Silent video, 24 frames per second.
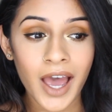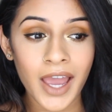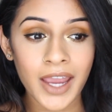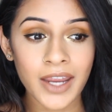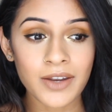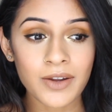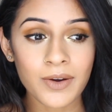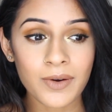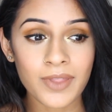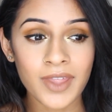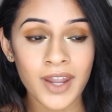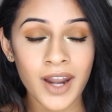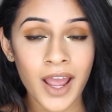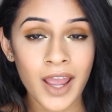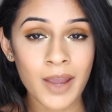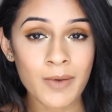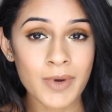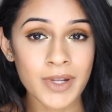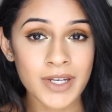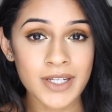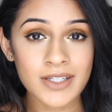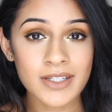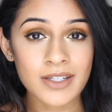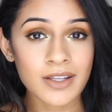I know that I
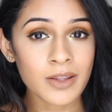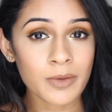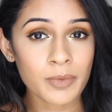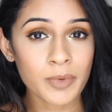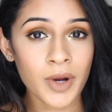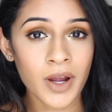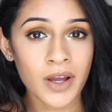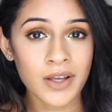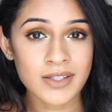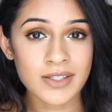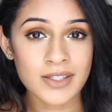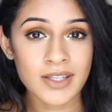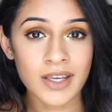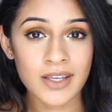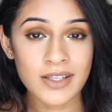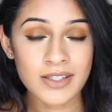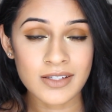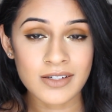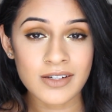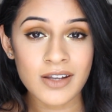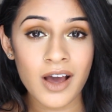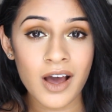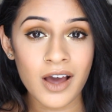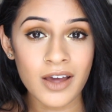went into the
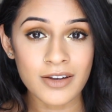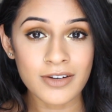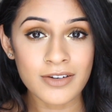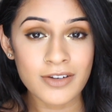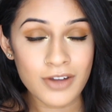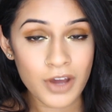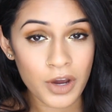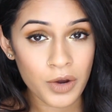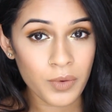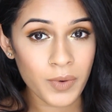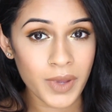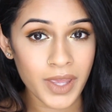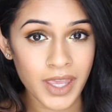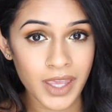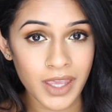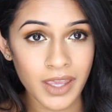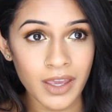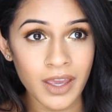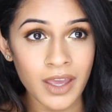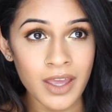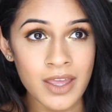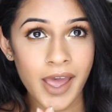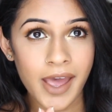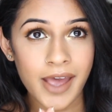process not
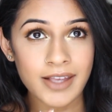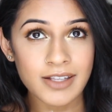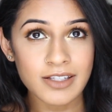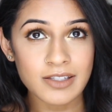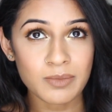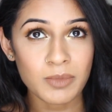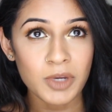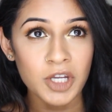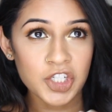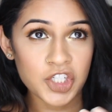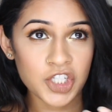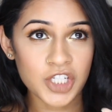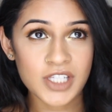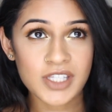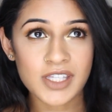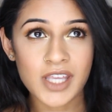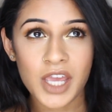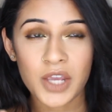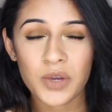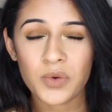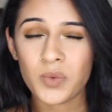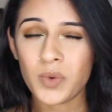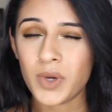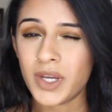knowing as much as
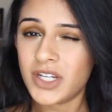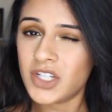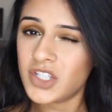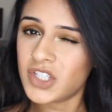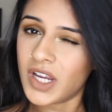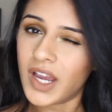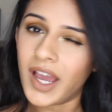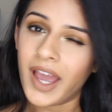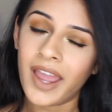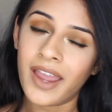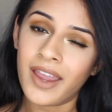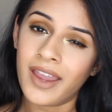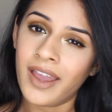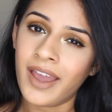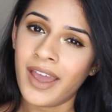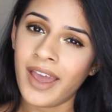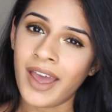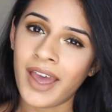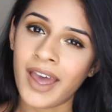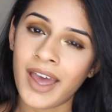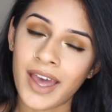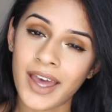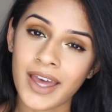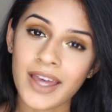I wish I
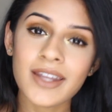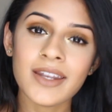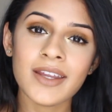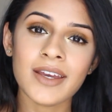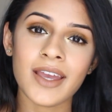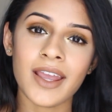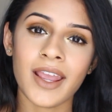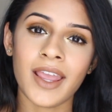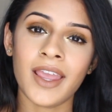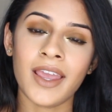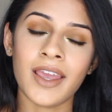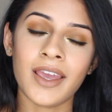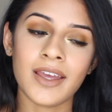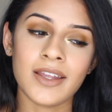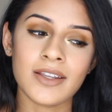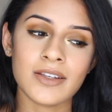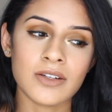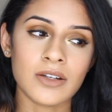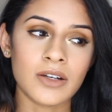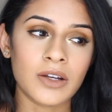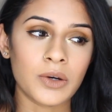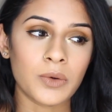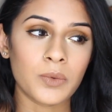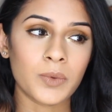had, and
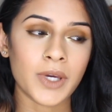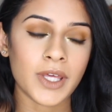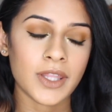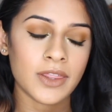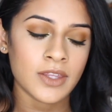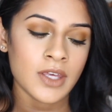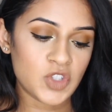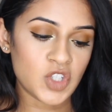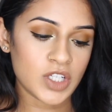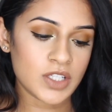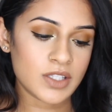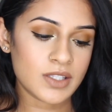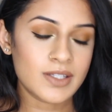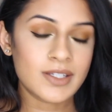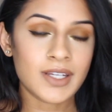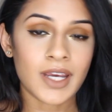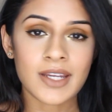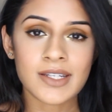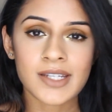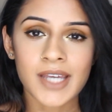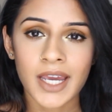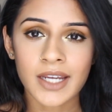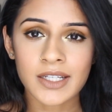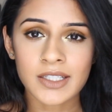you know, with just
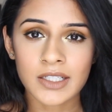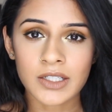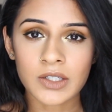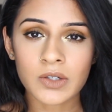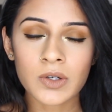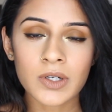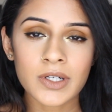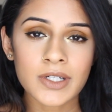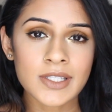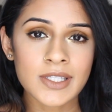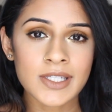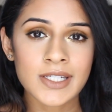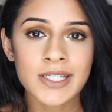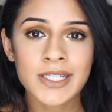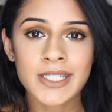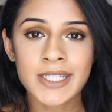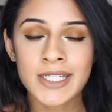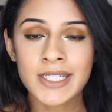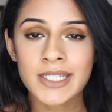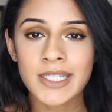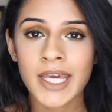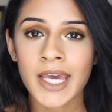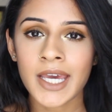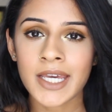didactic courses
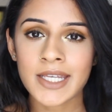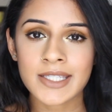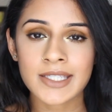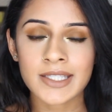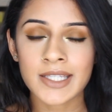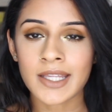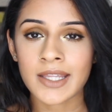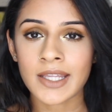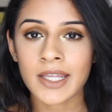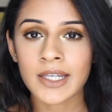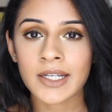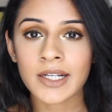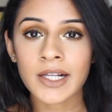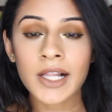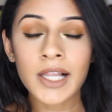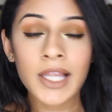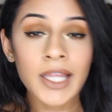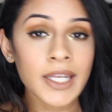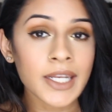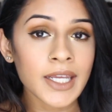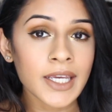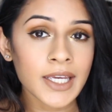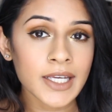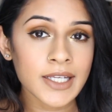and tests and then
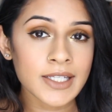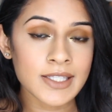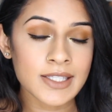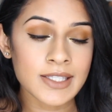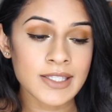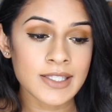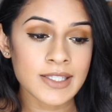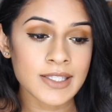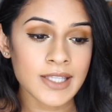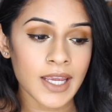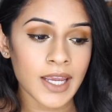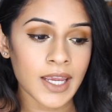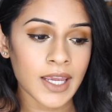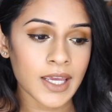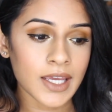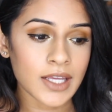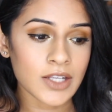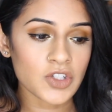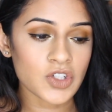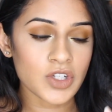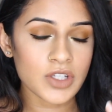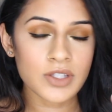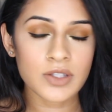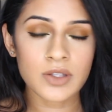clinics
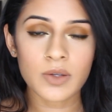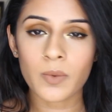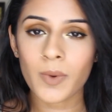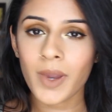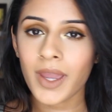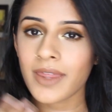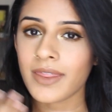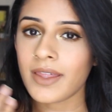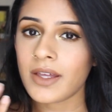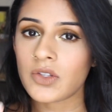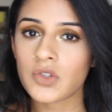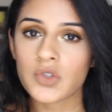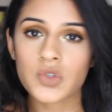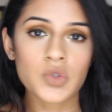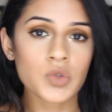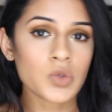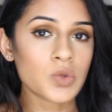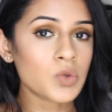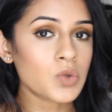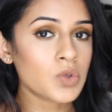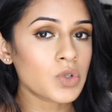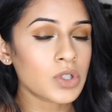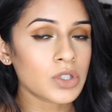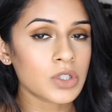and just the way that
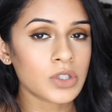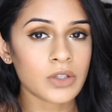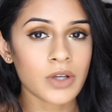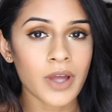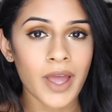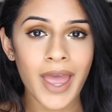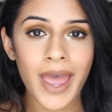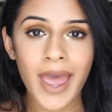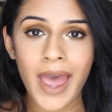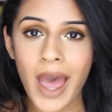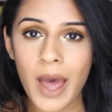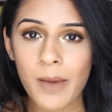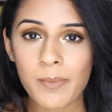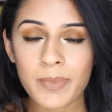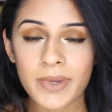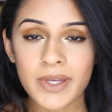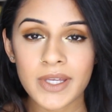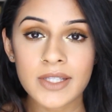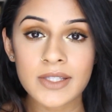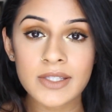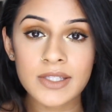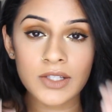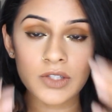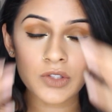school
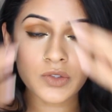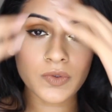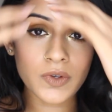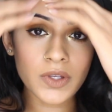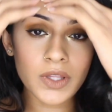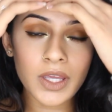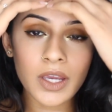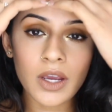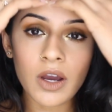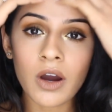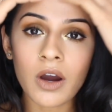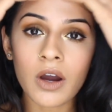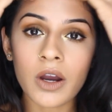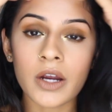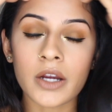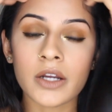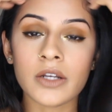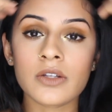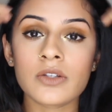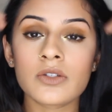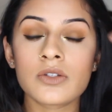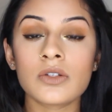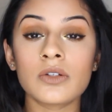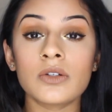happens, it's really
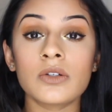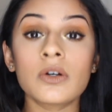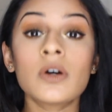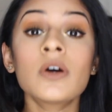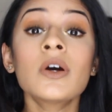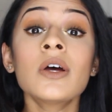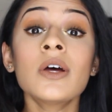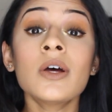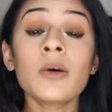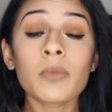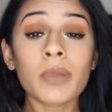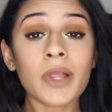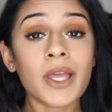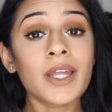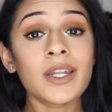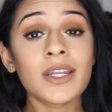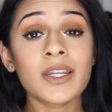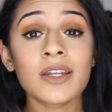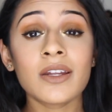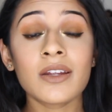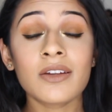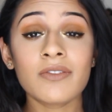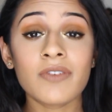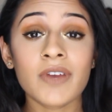hard to plan
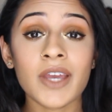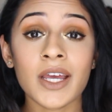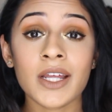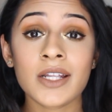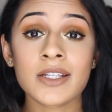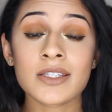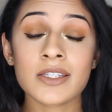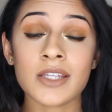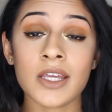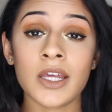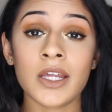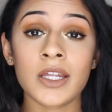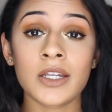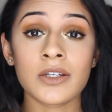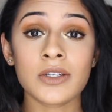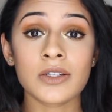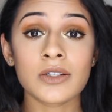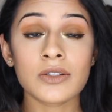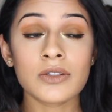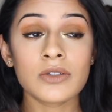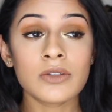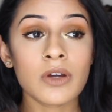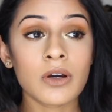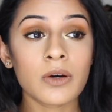in advance
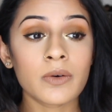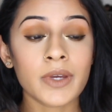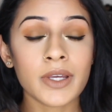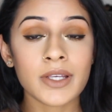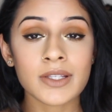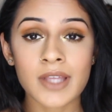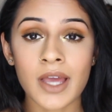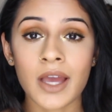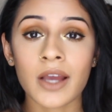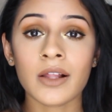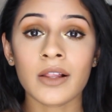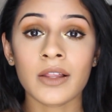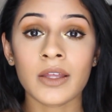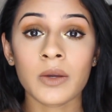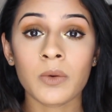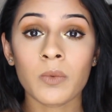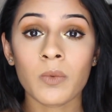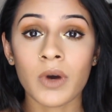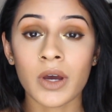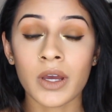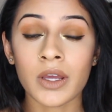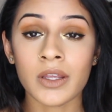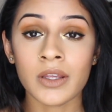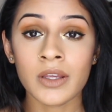and know exactly
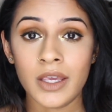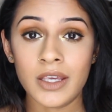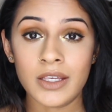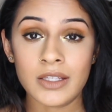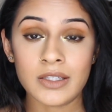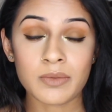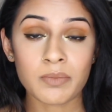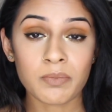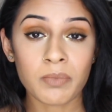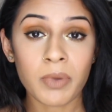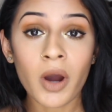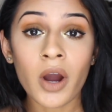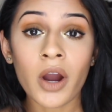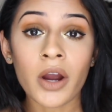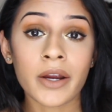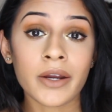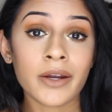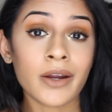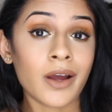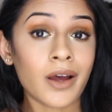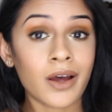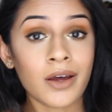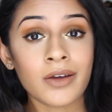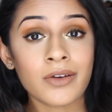what is
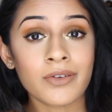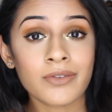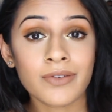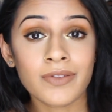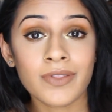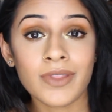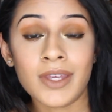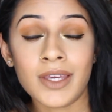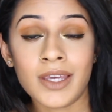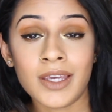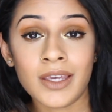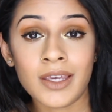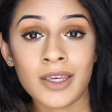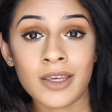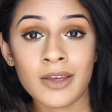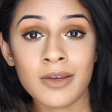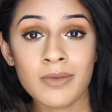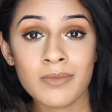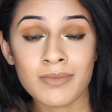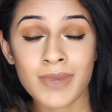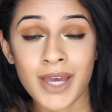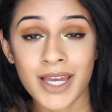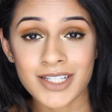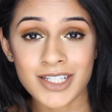part of the
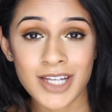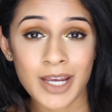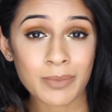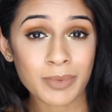match